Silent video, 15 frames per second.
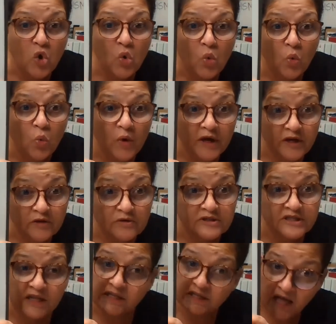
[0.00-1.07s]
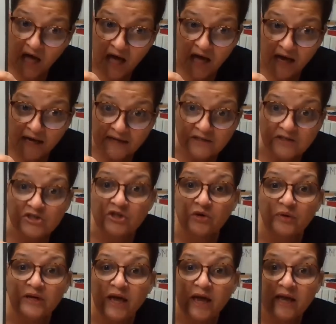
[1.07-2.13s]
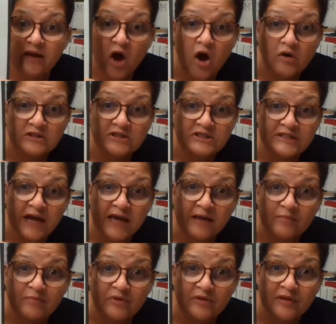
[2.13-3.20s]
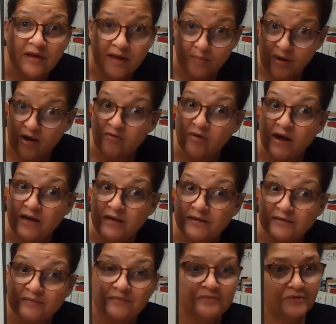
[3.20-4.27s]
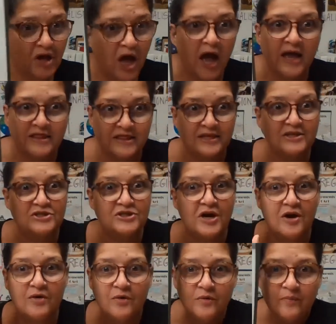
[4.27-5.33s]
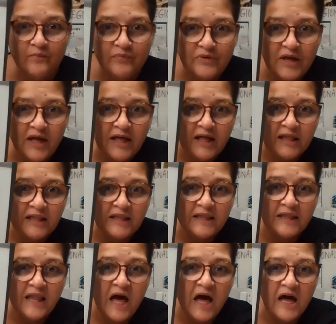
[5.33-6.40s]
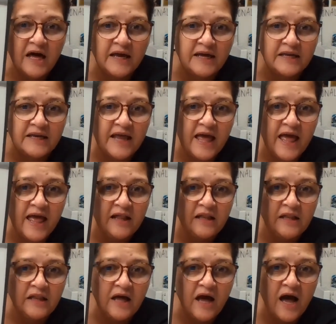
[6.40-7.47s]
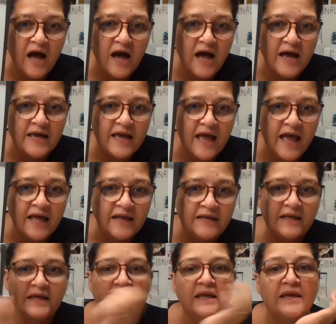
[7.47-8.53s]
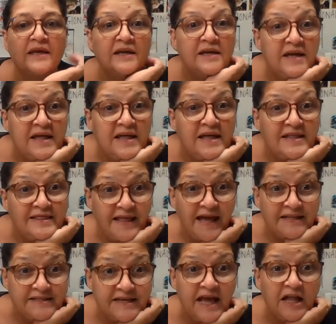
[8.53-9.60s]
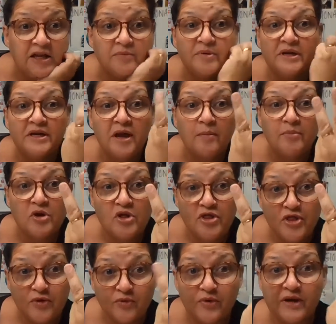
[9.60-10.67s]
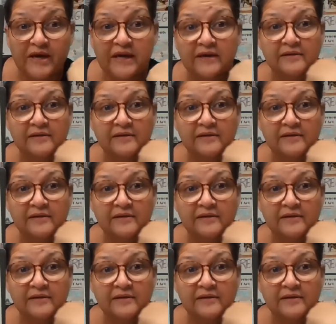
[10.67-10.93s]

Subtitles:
We use a line to create our shapes. Am I right? I think so. Line. L-I-N-E. That's element number 3.